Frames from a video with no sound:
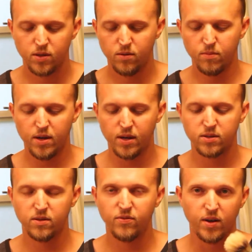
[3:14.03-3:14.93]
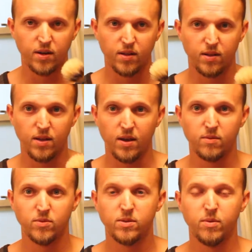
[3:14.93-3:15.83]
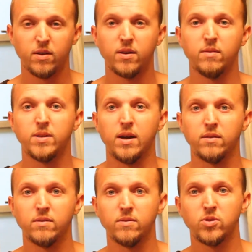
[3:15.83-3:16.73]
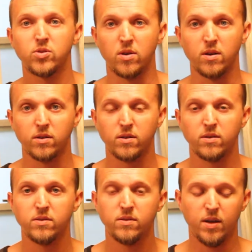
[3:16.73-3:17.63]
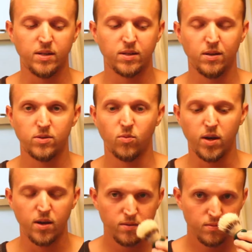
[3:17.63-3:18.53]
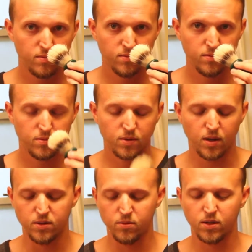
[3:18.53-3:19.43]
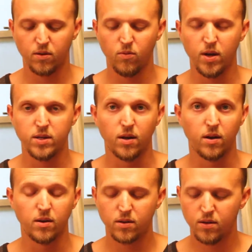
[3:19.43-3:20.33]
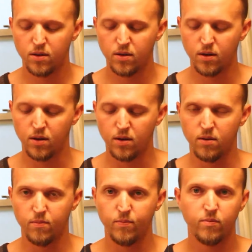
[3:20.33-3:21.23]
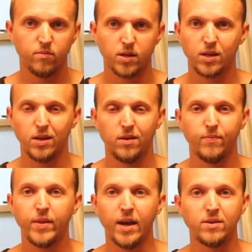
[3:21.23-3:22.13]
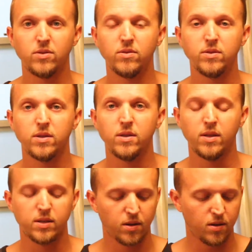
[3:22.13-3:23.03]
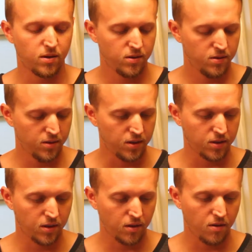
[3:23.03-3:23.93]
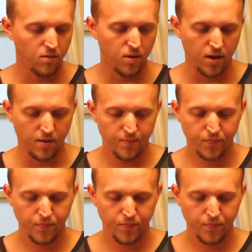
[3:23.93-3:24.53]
You might actually find that the animal smell comes out a little stronger as it gets wet. It kind of smells like a wet dog. But again, as you use it, that's gonna go away.